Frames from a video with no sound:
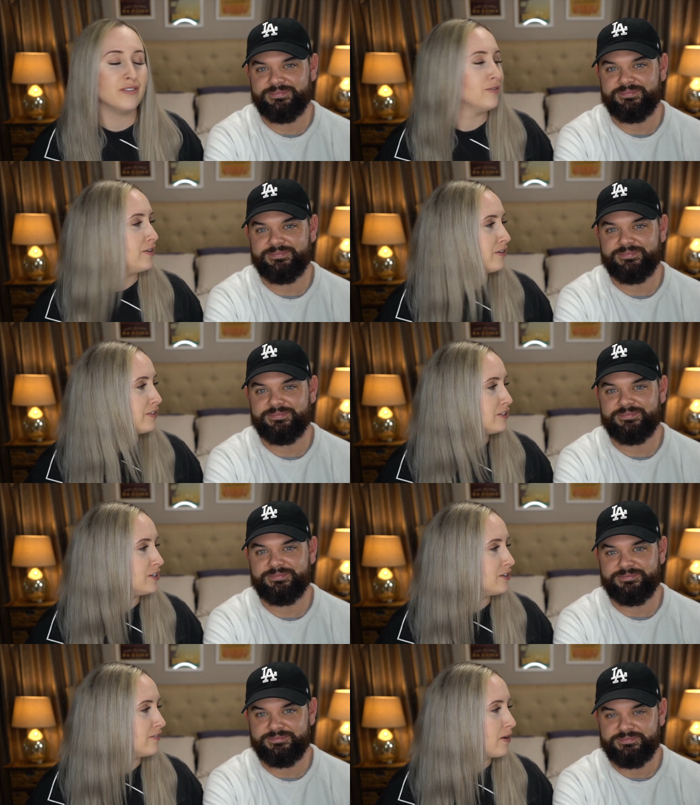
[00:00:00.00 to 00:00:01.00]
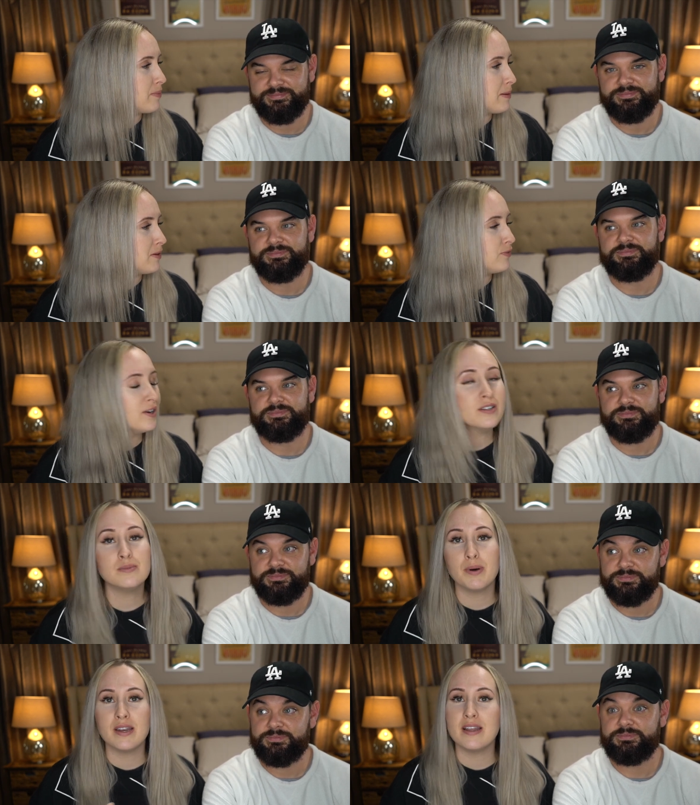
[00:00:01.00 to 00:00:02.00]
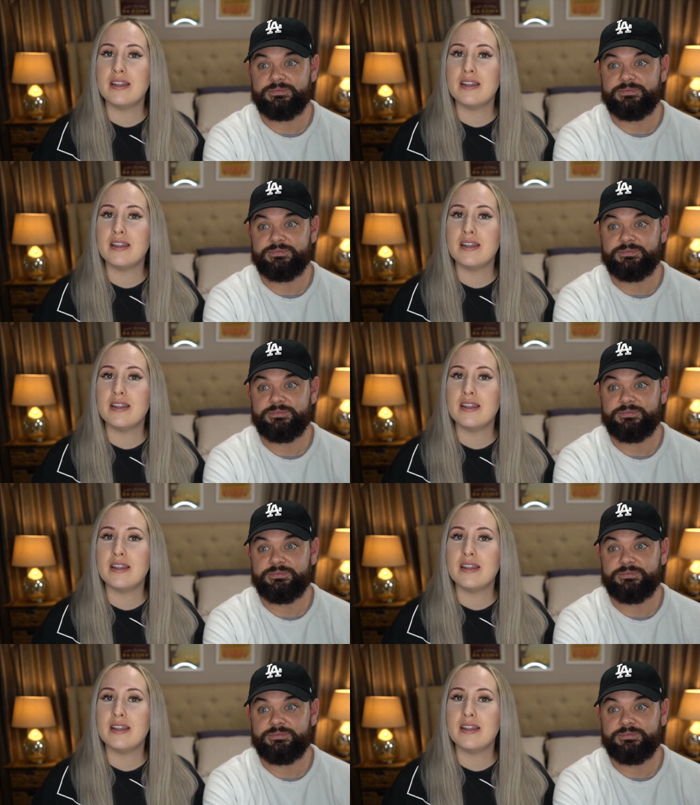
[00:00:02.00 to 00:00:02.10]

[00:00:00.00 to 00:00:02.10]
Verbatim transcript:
Speaker 1: found out the gender of our baby for us, put it